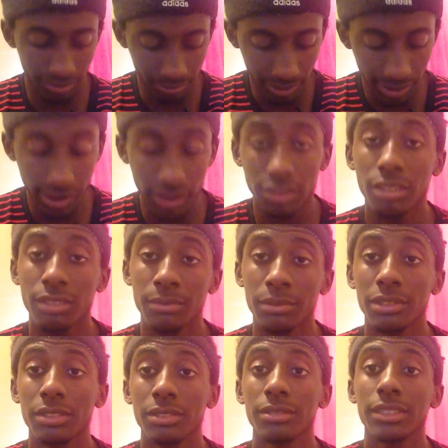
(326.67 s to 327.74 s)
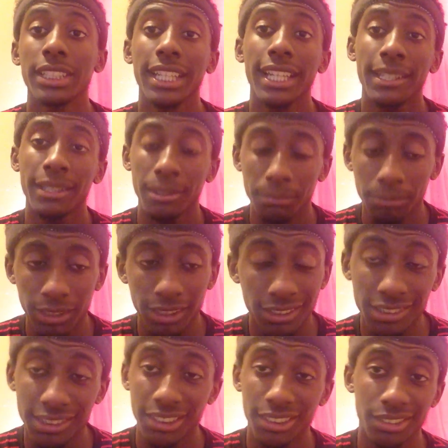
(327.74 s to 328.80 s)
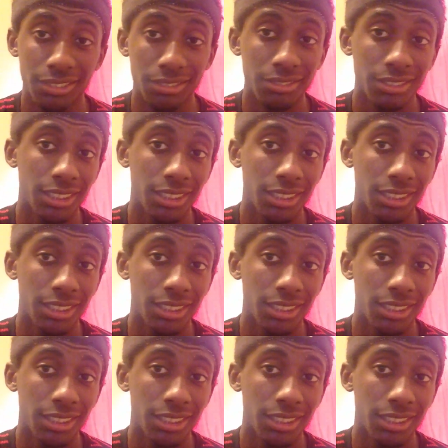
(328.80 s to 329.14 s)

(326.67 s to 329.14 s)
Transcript: what they told them to do. And they ended up being in jail.